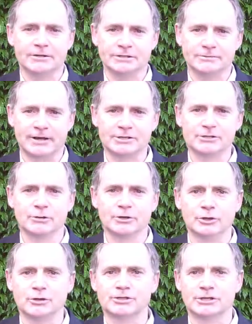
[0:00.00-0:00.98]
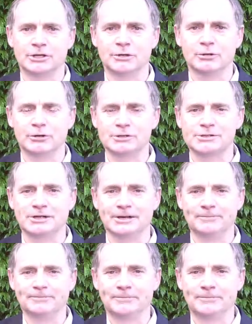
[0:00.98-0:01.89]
to make sure that you secure your seat.